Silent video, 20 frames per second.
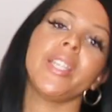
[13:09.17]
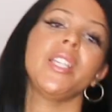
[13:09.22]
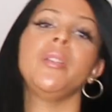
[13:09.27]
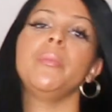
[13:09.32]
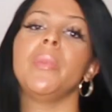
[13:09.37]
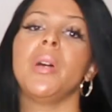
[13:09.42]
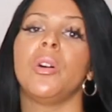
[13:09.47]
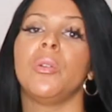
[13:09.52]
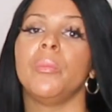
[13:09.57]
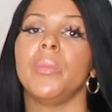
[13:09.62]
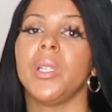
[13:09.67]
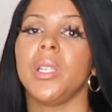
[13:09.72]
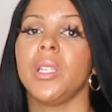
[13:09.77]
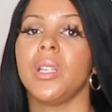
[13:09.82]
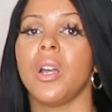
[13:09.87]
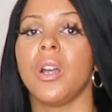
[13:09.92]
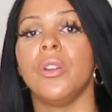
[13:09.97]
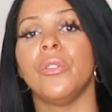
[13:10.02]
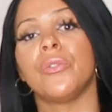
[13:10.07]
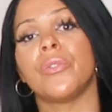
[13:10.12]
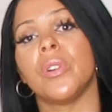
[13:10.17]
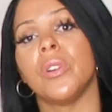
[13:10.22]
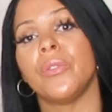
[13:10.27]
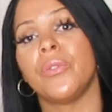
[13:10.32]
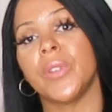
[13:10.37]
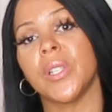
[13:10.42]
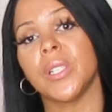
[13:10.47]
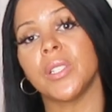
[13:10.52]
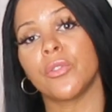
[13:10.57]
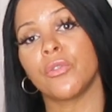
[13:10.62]
email me over at
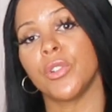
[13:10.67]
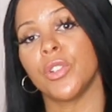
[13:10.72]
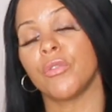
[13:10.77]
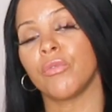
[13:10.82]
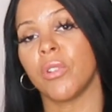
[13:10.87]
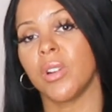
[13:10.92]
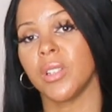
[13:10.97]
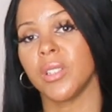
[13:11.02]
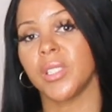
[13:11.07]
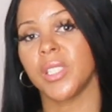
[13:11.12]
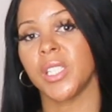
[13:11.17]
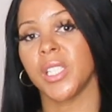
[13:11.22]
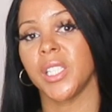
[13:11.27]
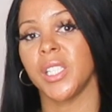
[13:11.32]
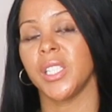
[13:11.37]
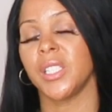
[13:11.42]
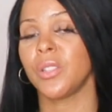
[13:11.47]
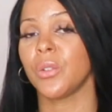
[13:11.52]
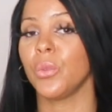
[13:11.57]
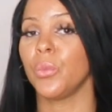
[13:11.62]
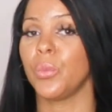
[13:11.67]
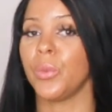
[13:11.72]
Victory Granted